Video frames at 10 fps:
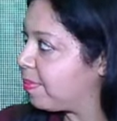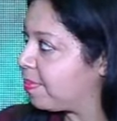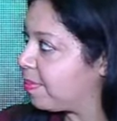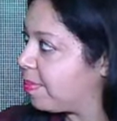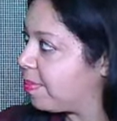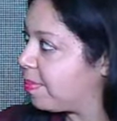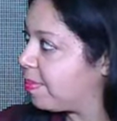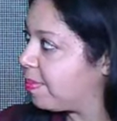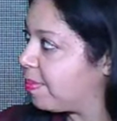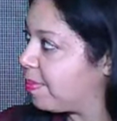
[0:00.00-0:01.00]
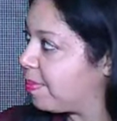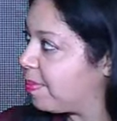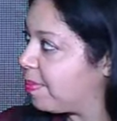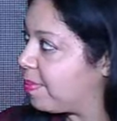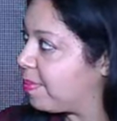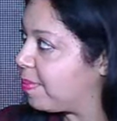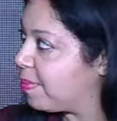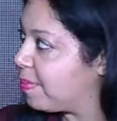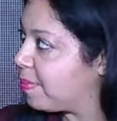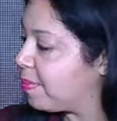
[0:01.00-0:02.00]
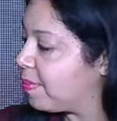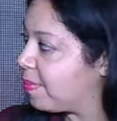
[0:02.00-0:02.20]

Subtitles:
(silent)